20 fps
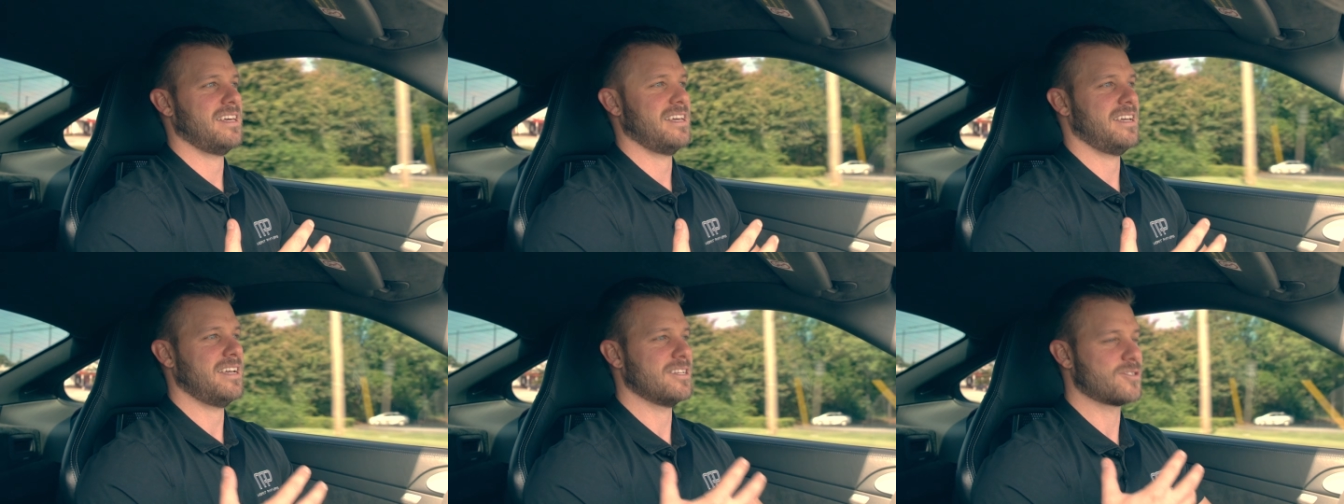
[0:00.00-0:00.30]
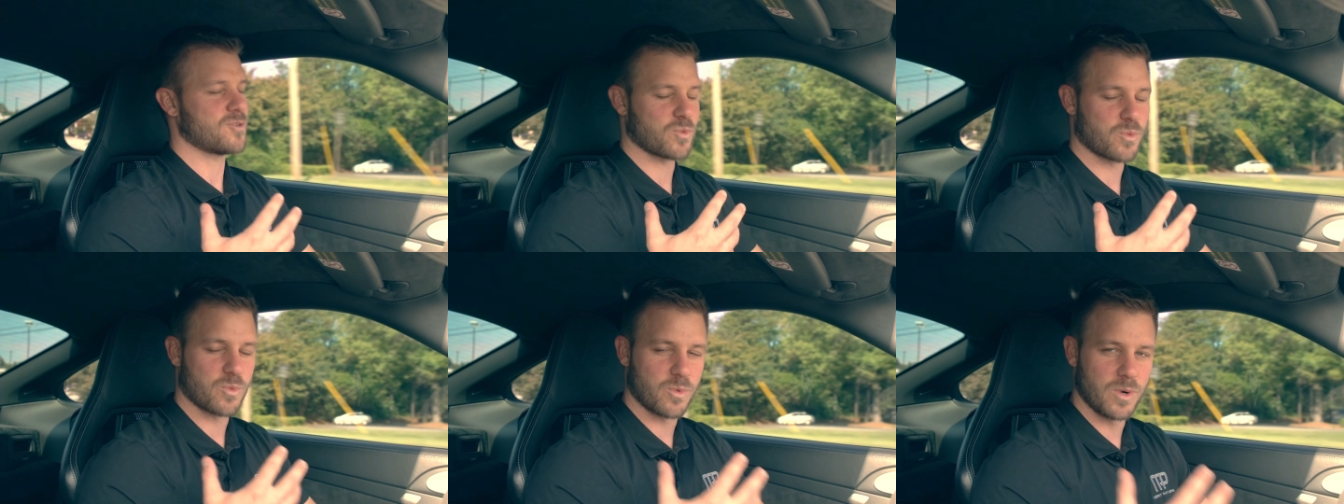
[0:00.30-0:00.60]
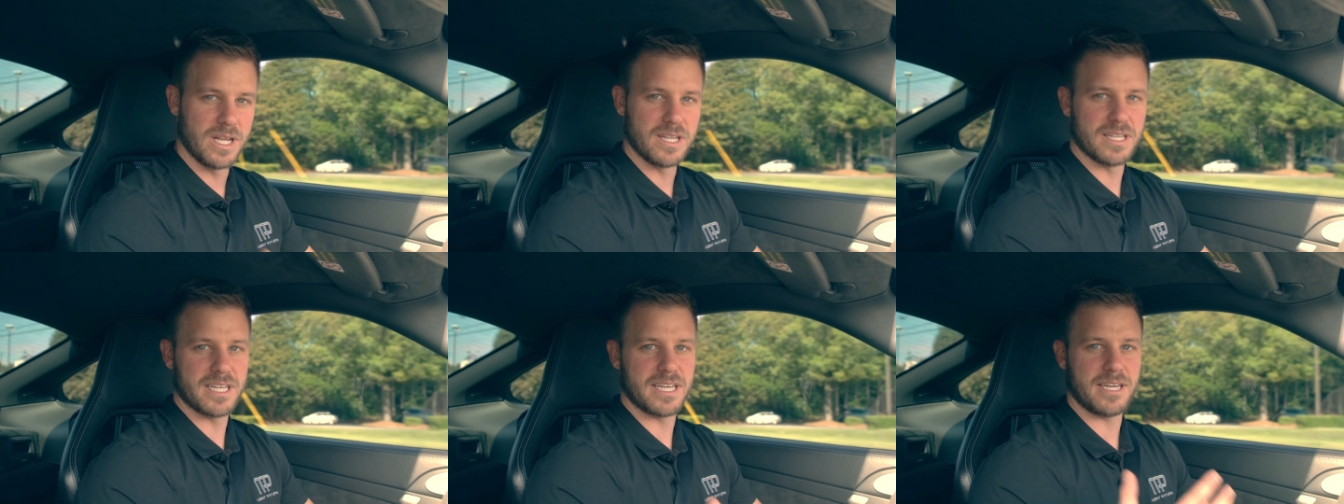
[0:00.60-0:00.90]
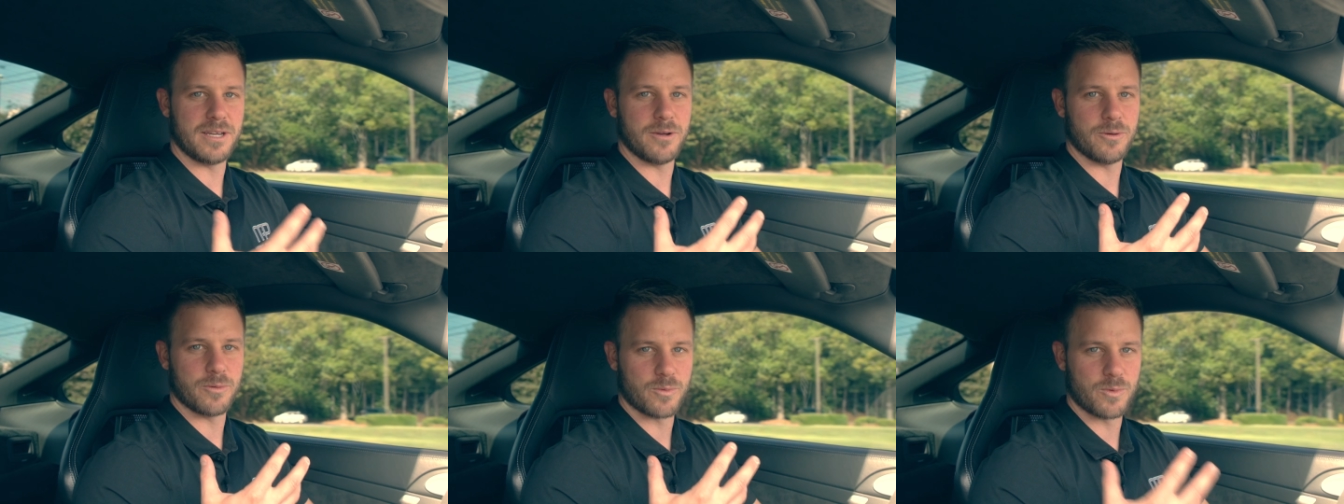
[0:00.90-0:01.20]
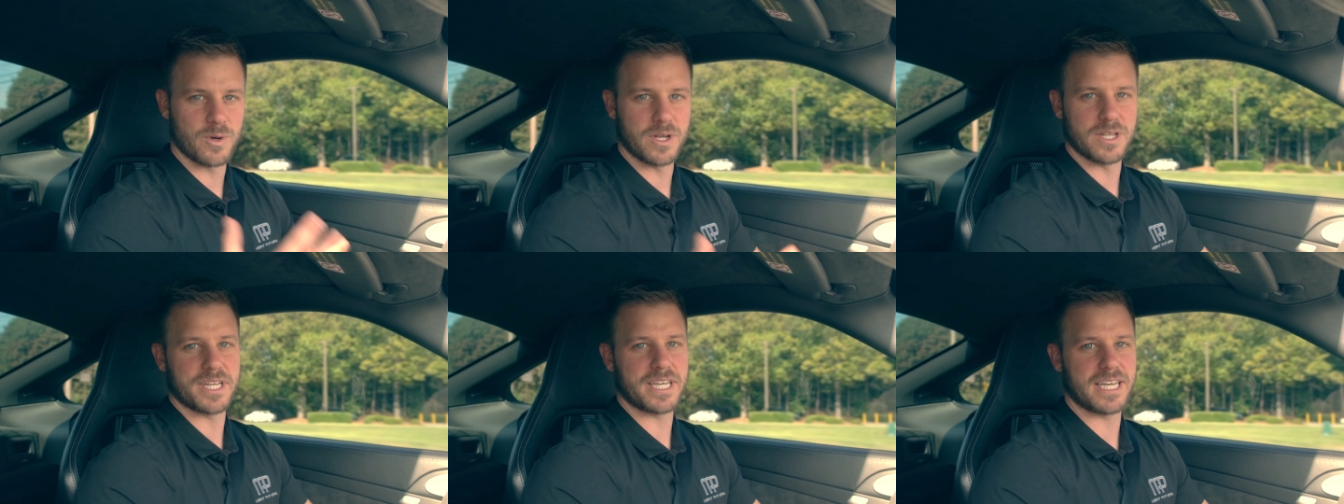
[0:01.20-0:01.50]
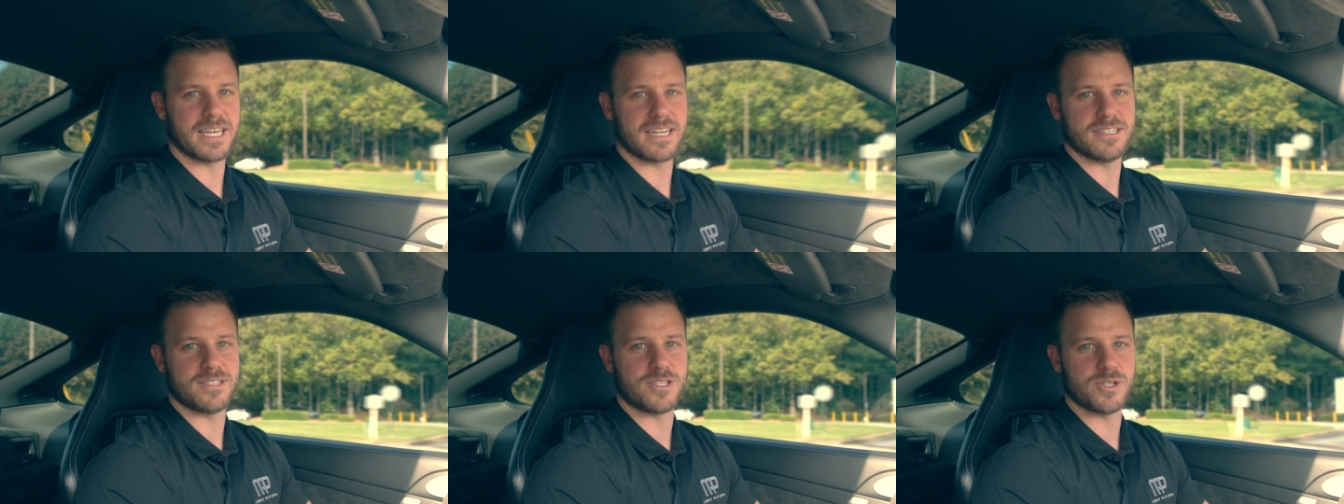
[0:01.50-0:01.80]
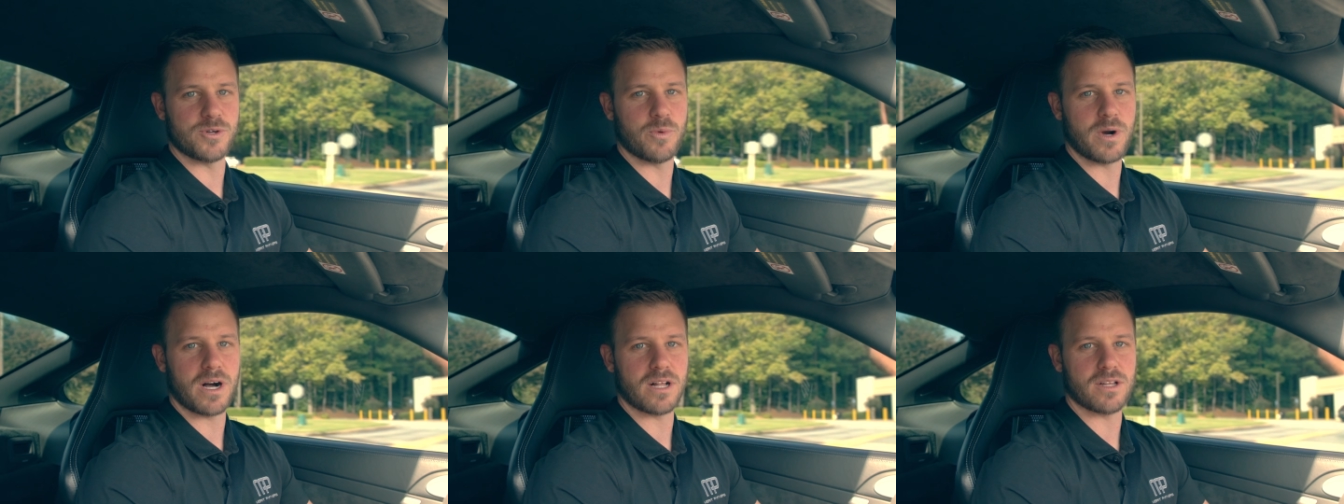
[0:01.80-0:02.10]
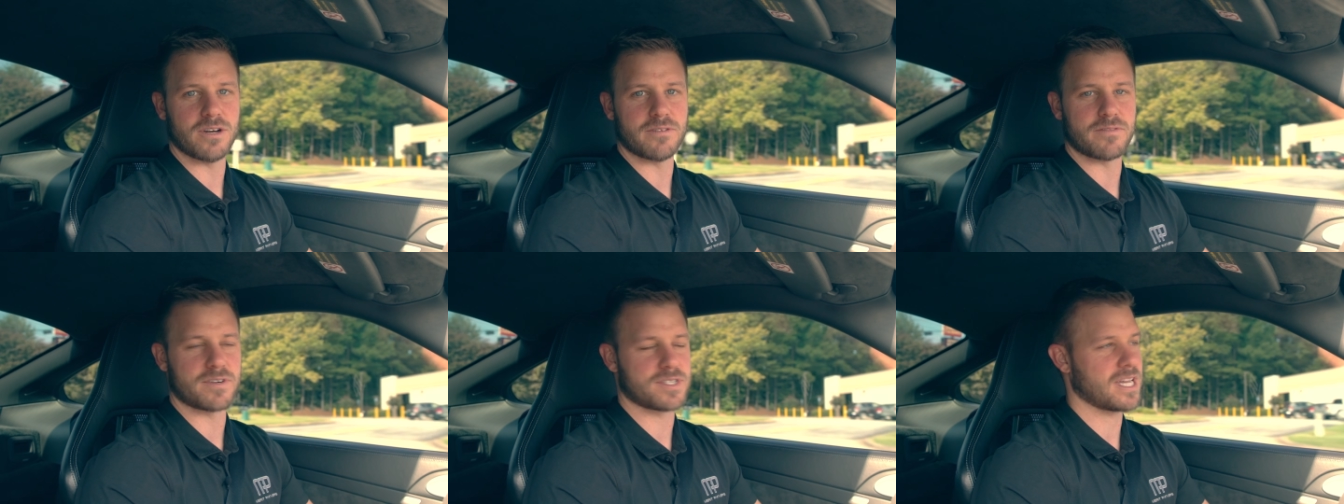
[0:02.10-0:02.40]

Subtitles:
it's really, really going to do well over